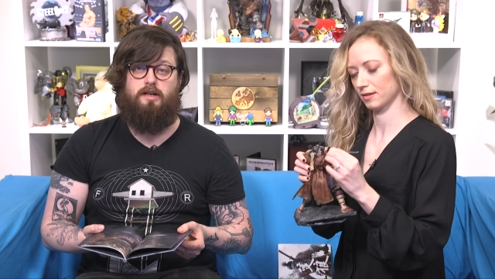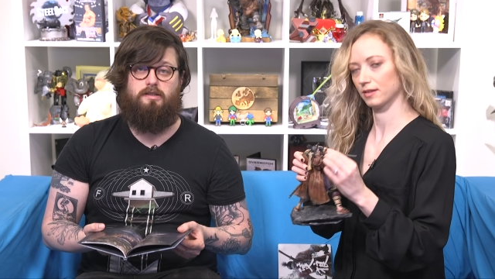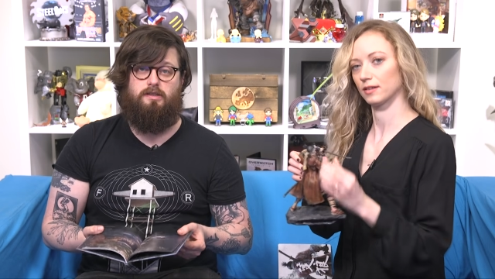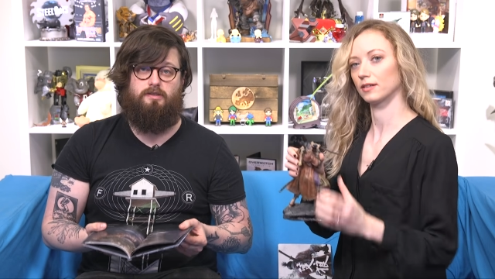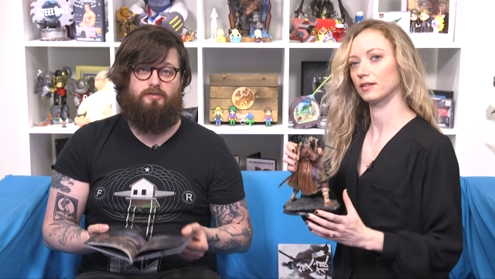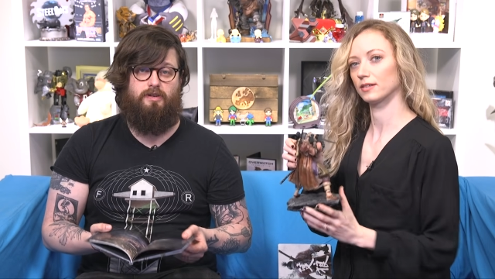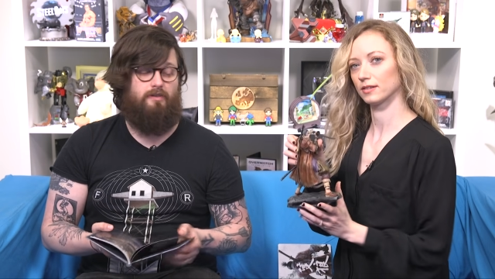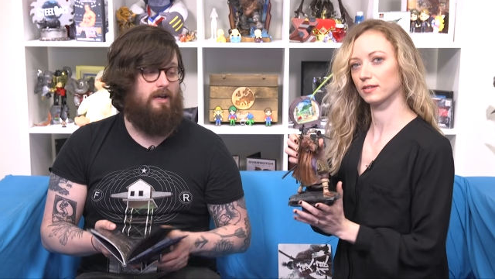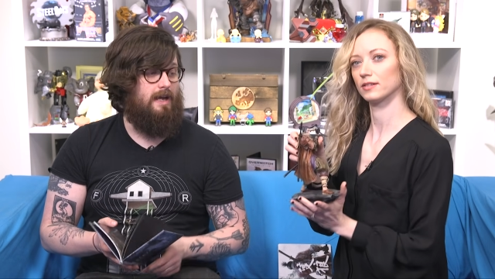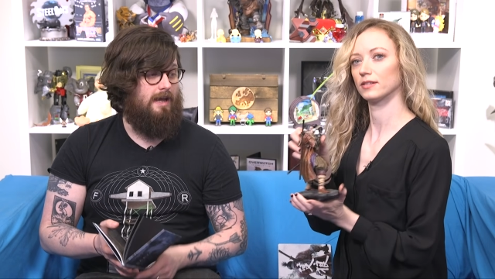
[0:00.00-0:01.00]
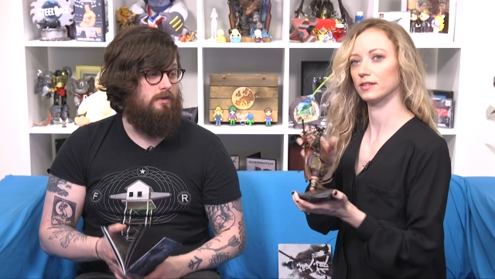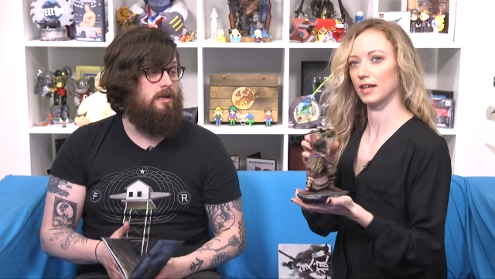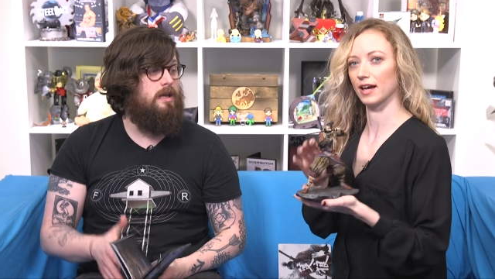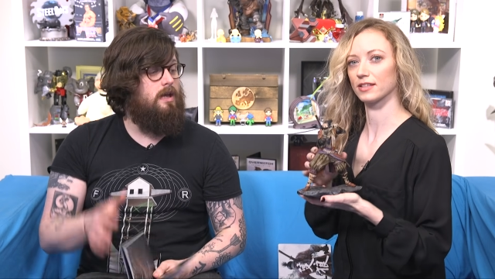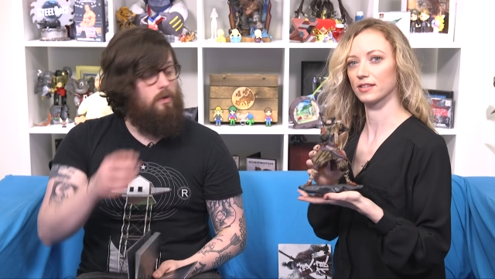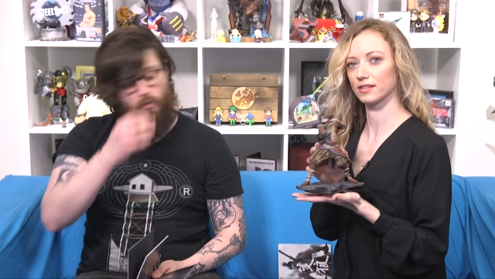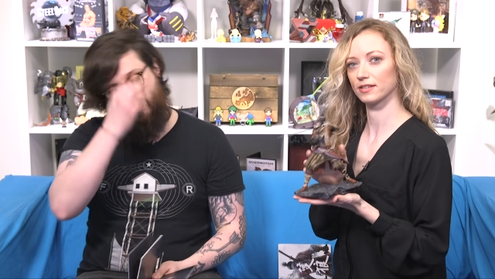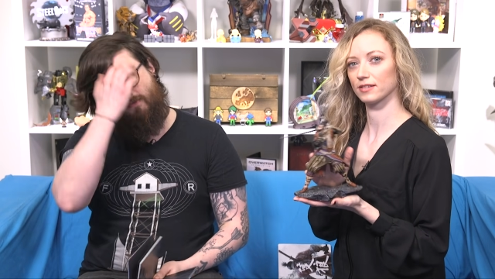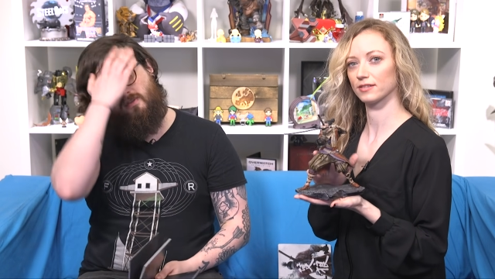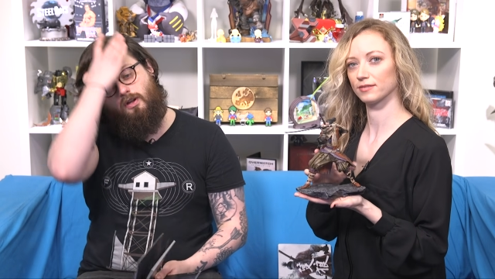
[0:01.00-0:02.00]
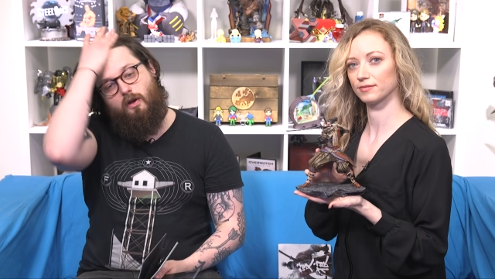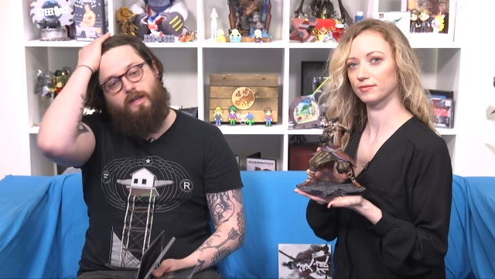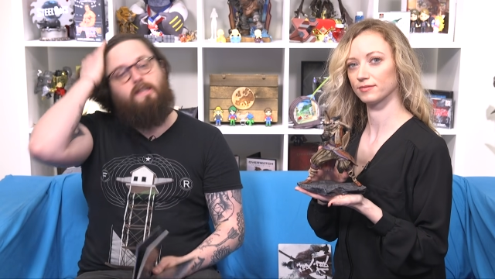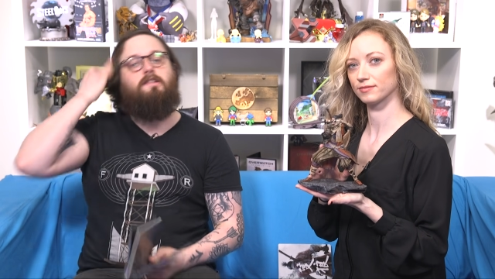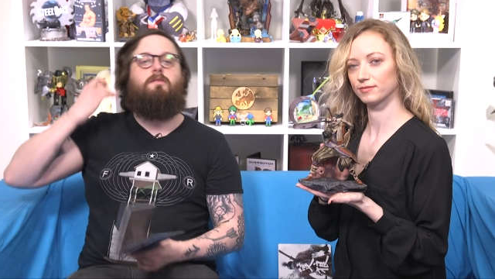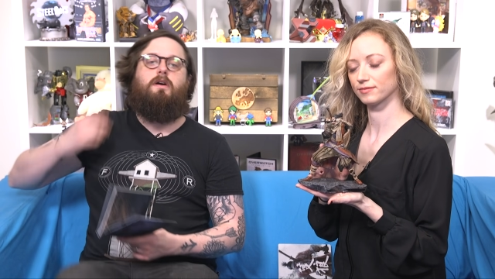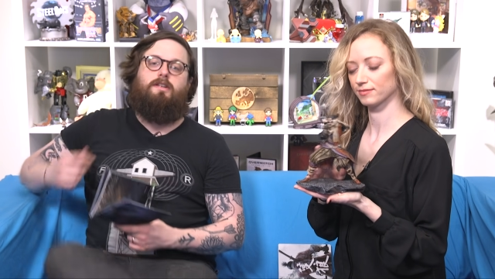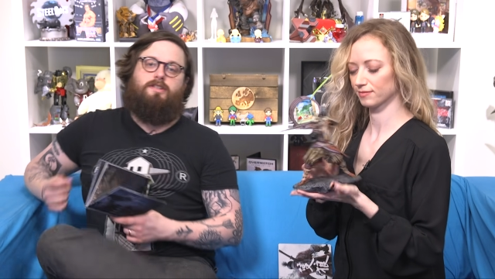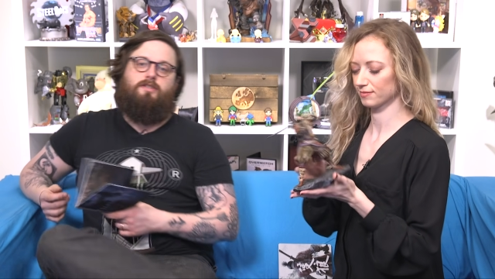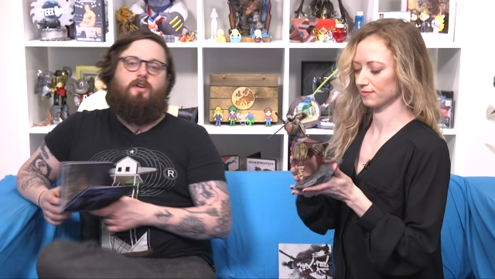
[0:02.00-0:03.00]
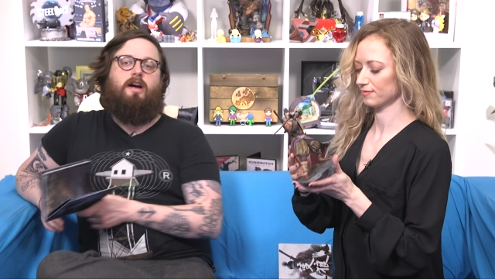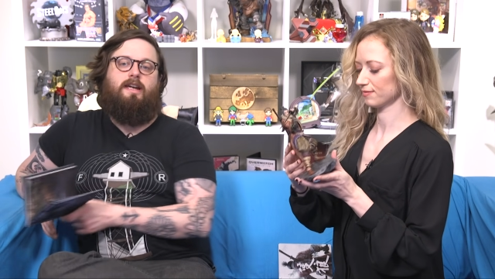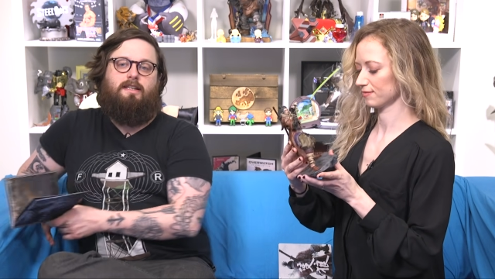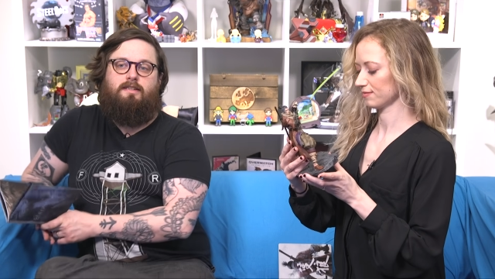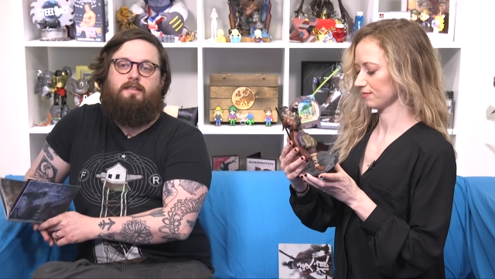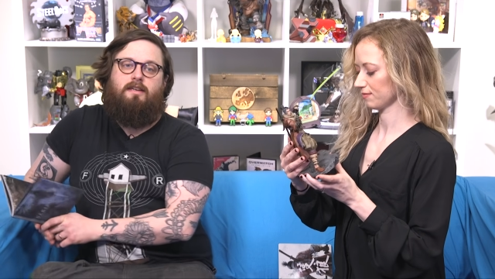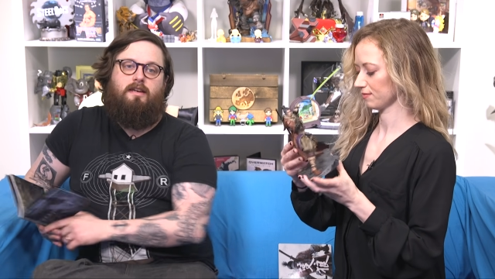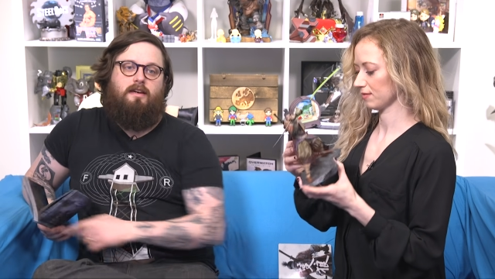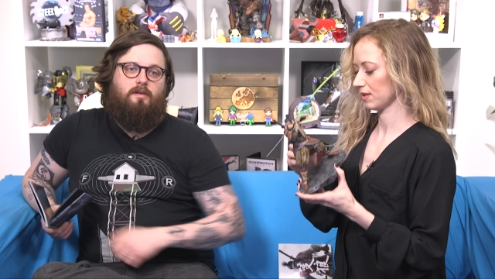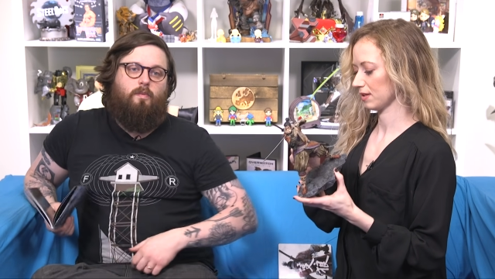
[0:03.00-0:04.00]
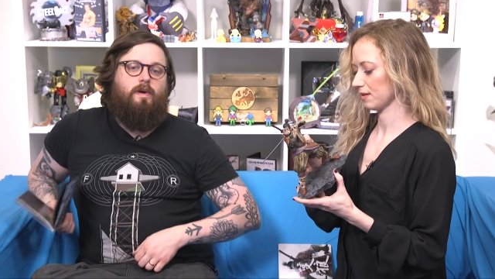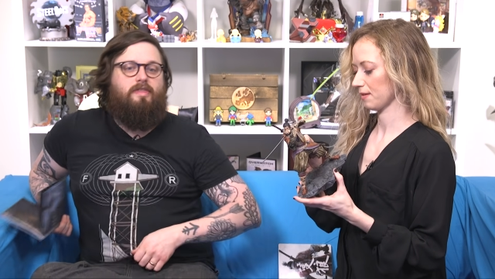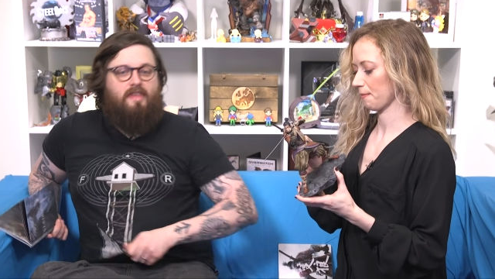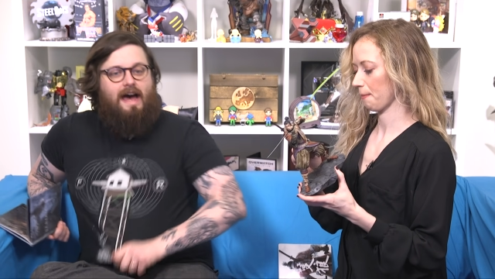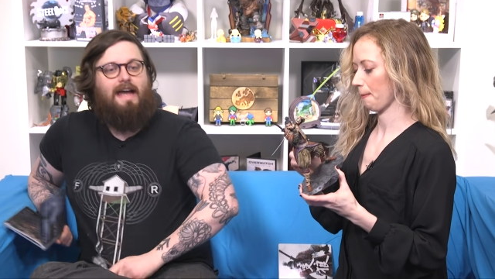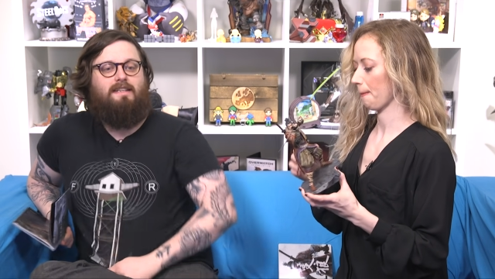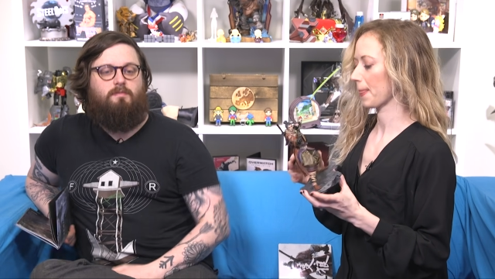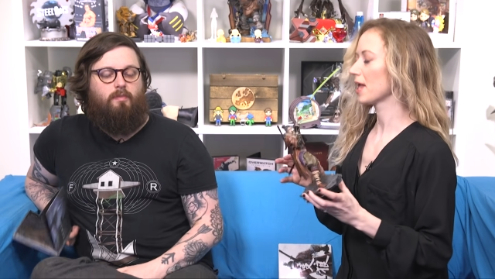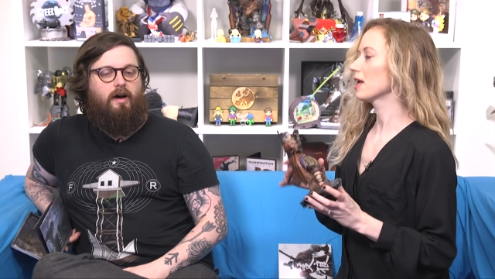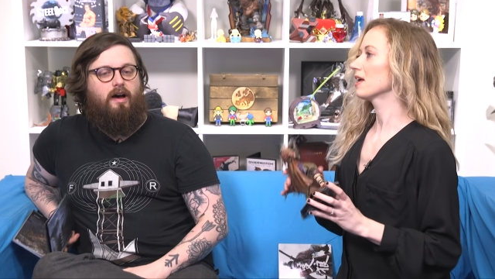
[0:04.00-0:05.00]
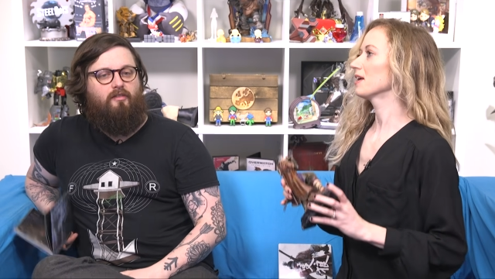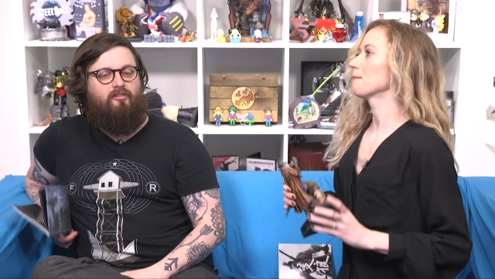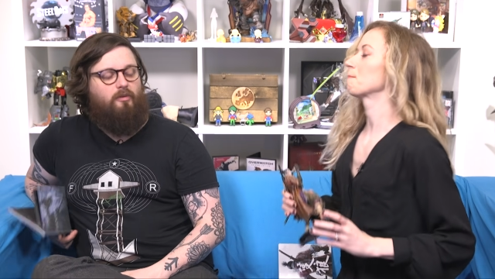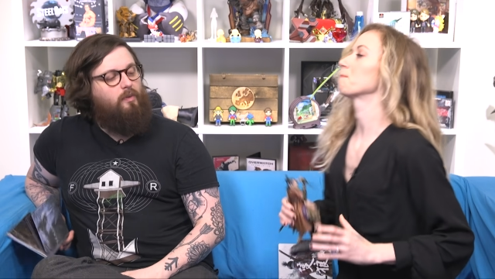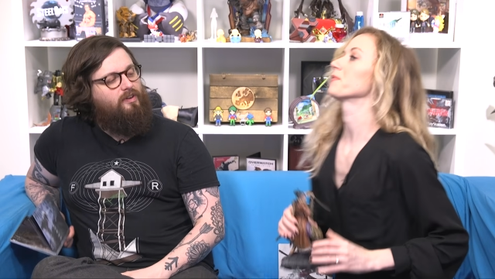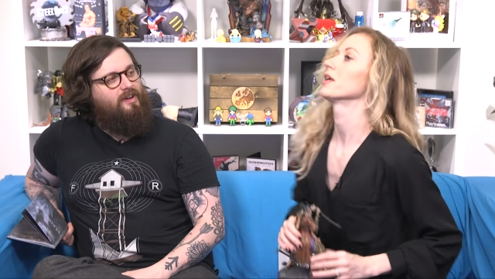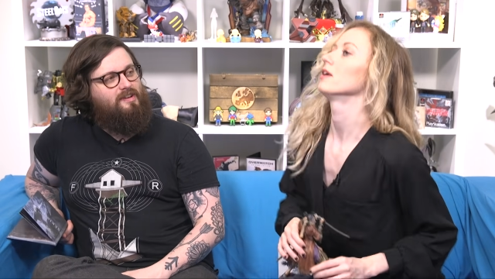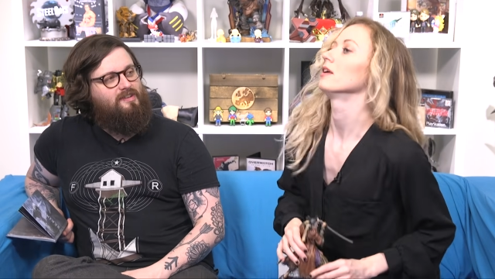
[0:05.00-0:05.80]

Speaker 1: Dark Souls 3 right now. Yes. We've got into our stride with that, but from what I